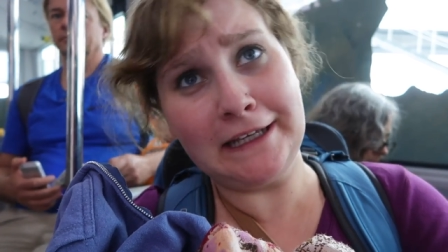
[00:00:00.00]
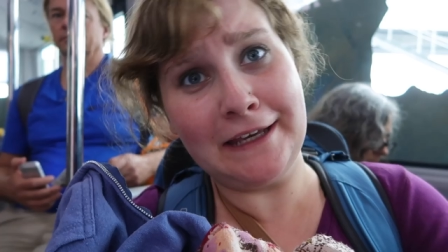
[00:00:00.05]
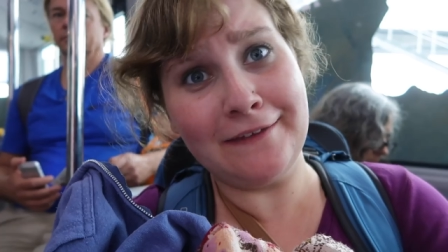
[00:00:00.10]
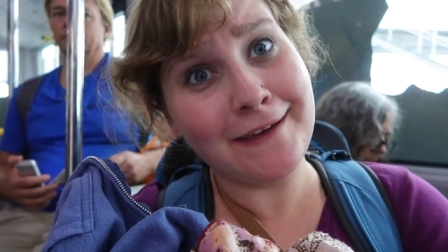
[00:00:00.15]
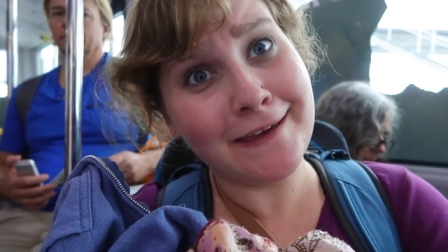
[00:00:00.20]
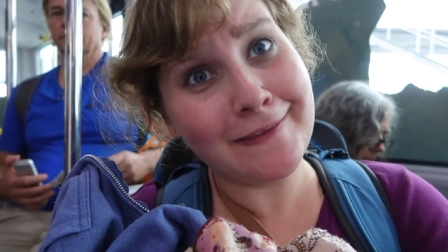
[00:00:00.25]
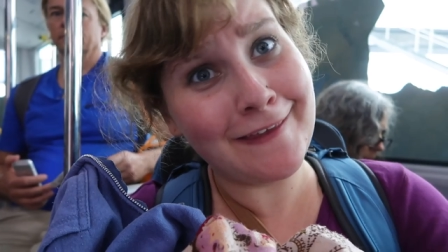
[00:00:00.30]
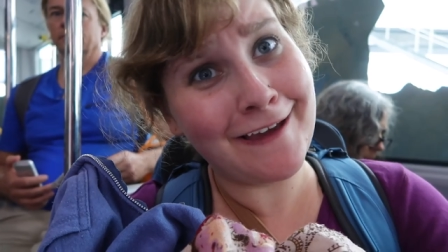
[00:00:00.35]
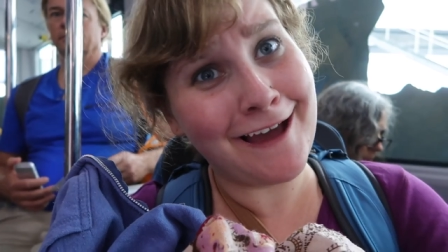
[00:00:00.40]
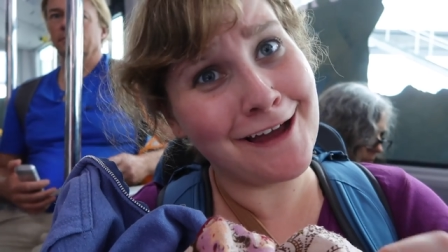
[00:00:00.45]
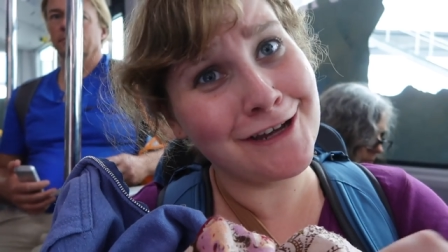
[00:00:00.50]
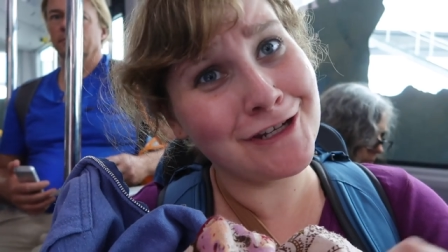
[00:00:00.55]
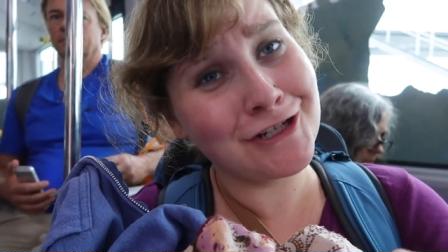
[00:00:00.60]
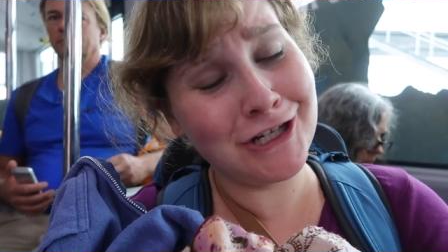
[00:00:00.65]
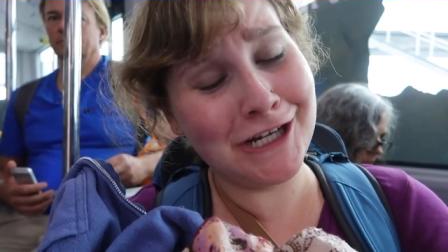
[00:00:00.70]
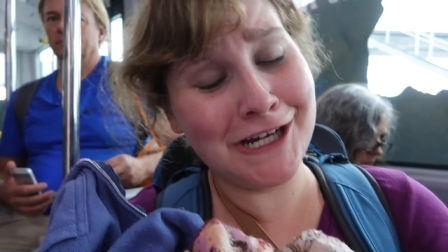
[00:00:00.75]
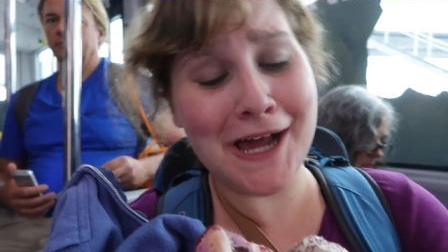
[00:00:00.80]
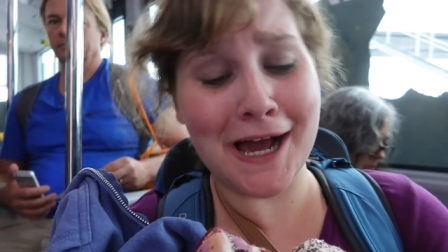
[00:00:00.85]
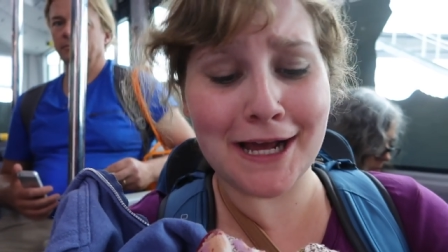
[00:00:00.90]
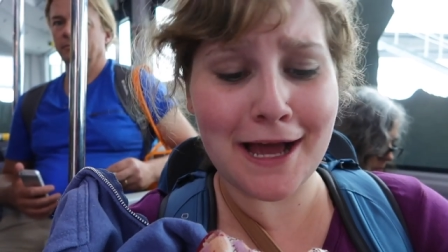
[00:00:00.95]
leaving the
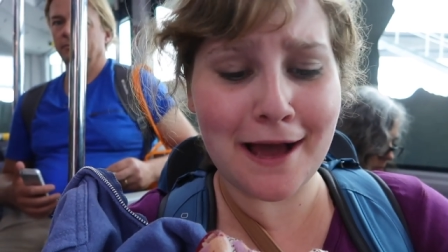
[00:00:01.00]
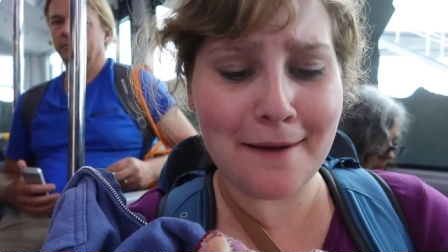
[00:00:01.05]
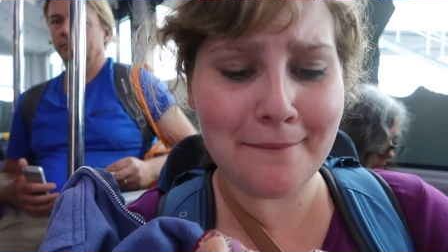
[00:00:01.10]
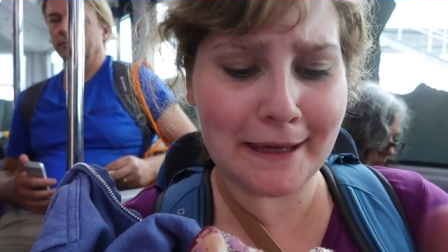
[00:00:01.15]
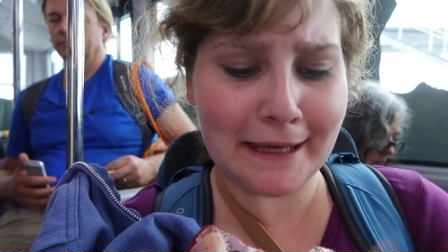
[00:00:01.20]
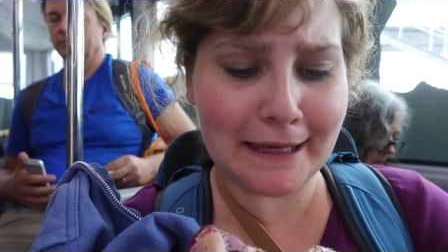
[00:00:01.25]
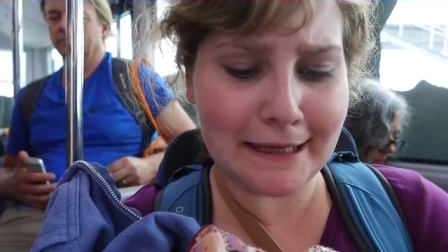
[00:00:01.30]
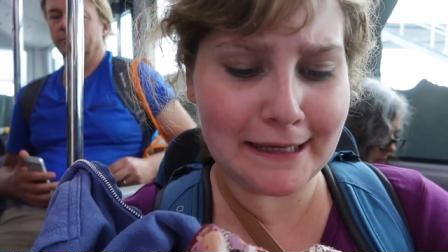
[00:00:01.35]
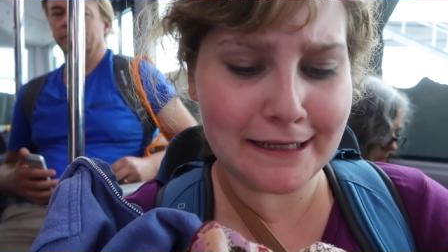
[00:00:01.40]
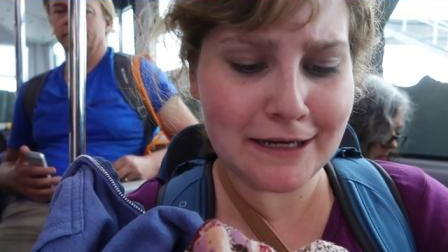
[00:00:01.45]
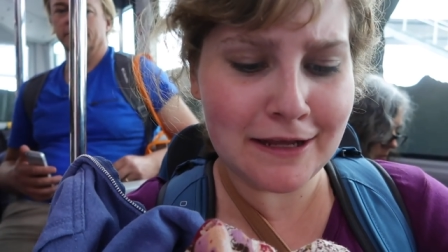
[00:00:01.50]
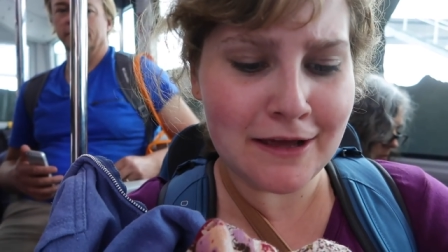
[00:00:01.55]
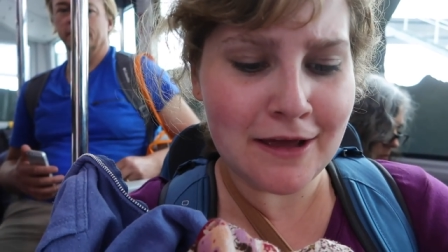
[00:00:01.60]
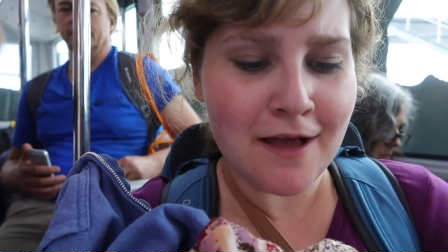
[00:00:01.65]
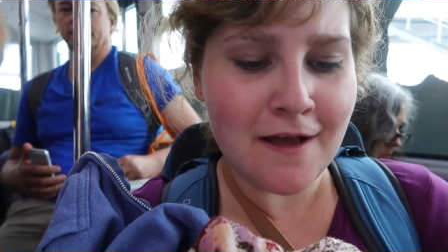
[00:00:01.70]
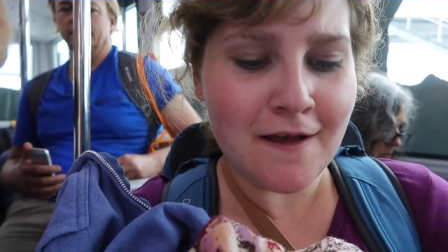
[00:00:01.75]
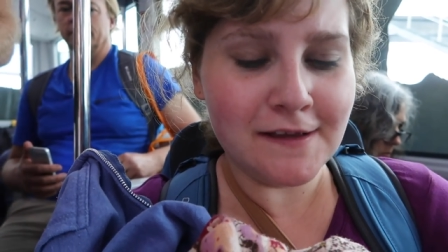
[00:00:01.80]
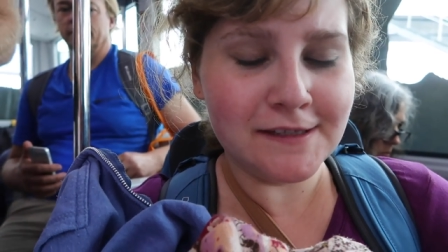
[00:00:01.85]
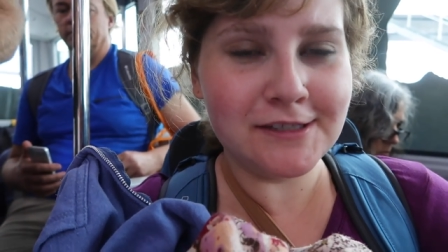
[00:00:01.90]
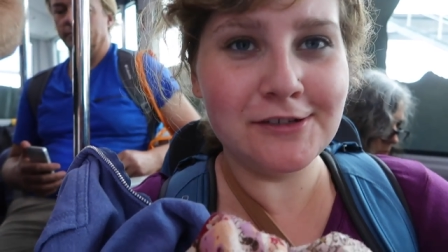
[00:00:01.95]
country, not coming in.
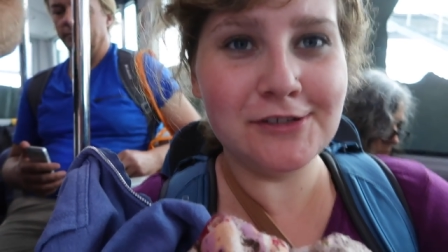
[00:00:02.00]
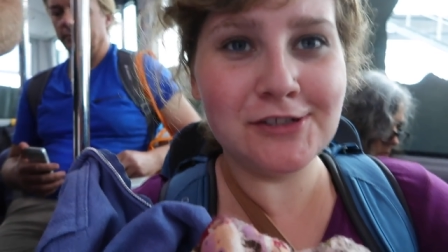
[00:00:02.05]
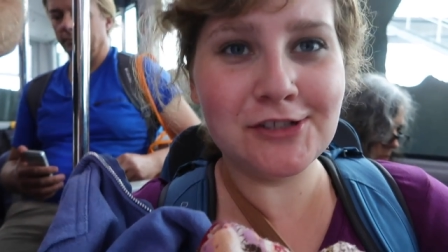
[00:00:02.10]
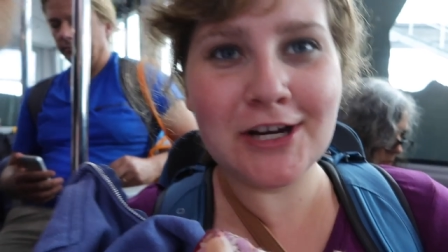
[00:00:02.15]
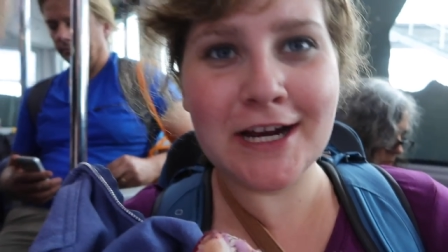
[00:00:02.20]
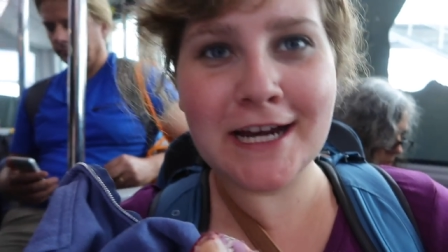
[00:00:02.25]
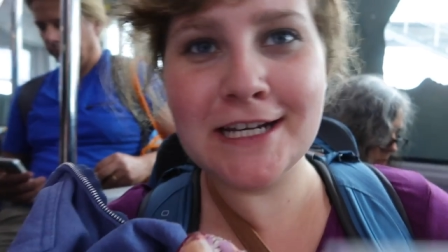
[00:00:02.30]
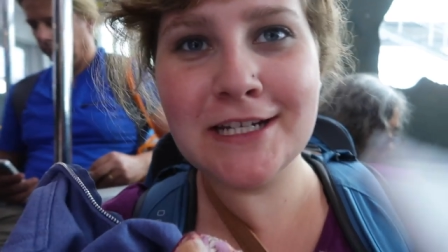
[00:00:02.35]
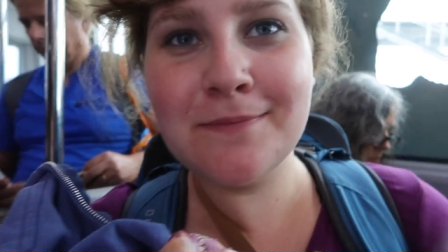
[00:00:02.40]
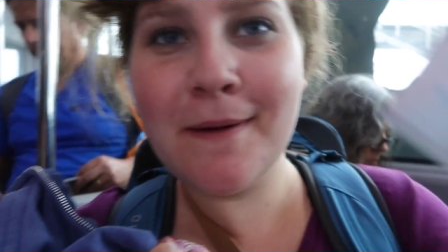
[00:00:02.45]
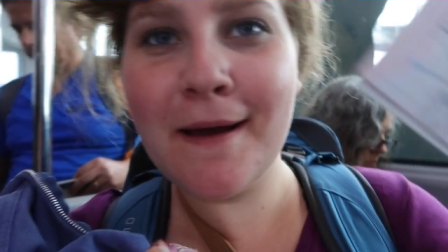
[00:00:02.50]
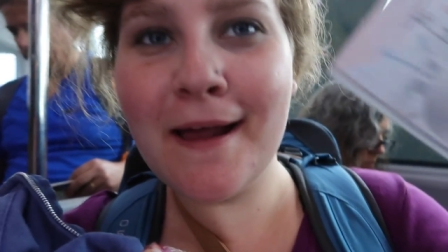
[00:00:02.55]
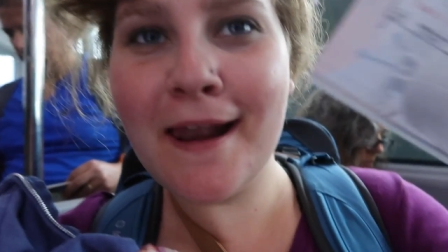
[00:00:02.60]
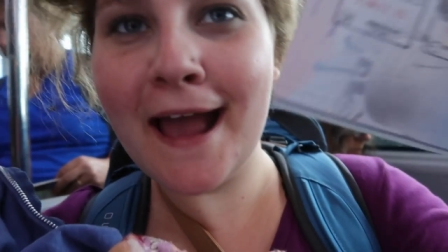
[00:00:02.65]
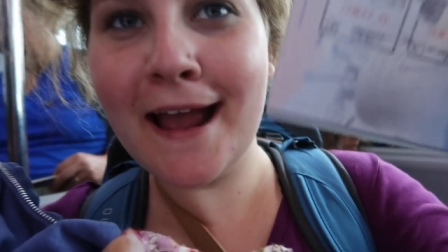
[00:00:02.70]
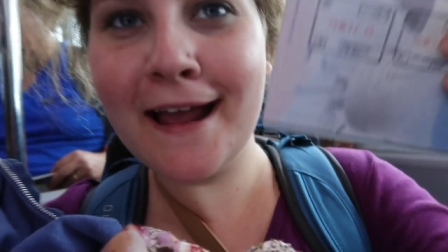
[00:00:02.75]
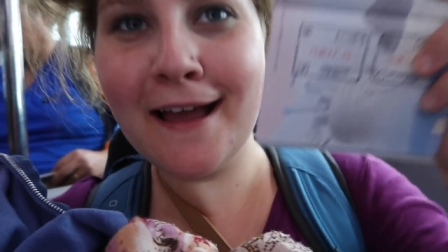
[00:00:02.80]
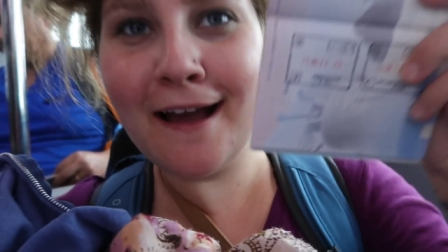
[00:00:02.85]
So strange, but I